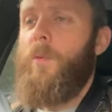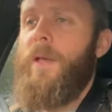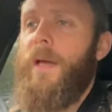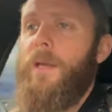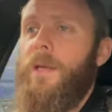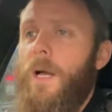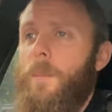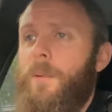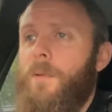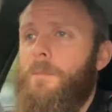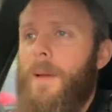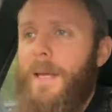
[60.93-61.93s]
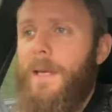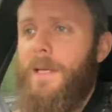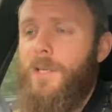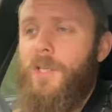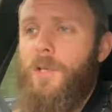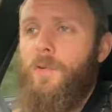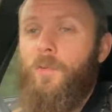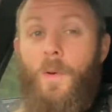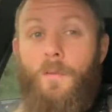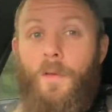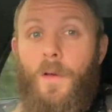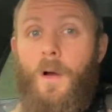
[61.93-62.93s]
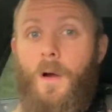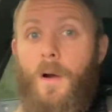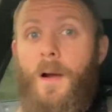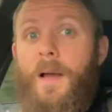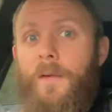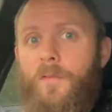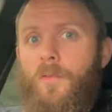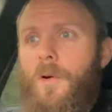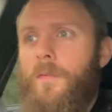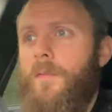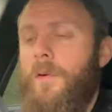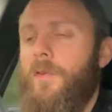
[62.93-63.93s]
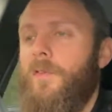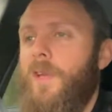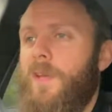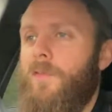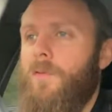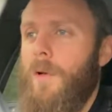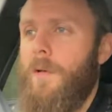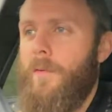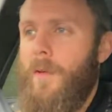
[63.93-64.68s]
had a couple of main issues with the car after our first test drive.